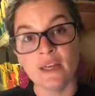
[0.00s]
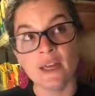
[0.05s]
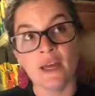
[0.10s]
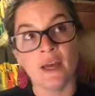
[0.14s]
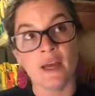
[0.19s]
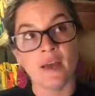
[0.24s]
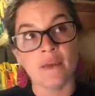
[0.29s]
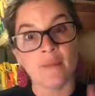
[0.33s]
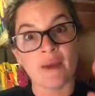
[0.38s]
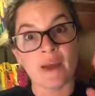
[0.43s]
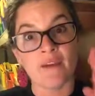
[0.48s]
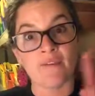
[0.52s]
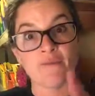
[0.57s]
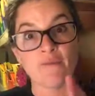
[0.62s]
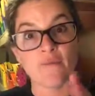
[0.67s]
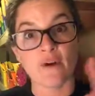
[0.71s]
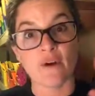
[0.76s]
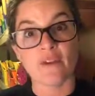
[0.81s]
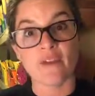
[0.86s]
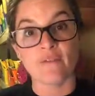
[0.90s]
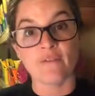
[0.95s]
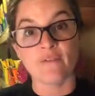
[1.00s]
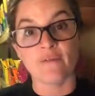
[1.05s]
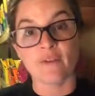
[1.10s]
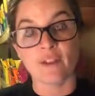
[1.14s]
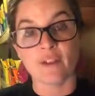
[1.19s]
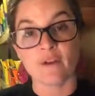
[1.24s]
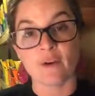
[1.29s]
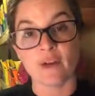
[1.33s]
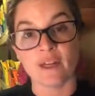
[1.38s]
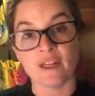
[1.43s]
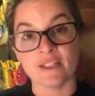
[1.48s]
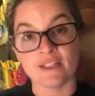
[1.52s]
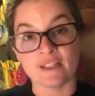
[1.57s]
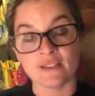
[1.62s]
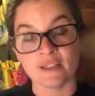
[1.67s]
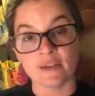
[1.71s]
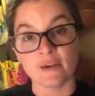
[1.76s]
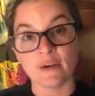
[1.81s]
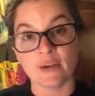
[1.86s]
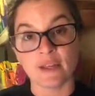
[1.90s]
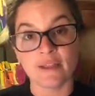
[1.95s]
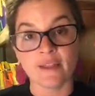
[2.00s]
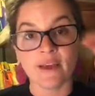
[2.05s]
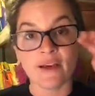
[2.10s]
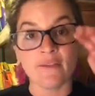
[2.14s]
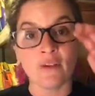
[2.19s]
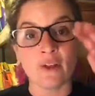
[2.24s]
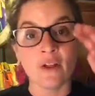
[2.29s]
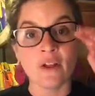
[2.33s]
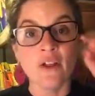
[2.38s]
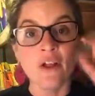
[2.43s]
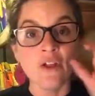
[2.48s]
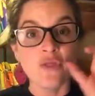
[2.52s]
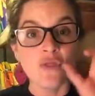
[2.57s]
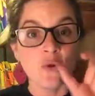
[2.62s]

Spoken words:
at 4th and 5th grade and 6th grade level,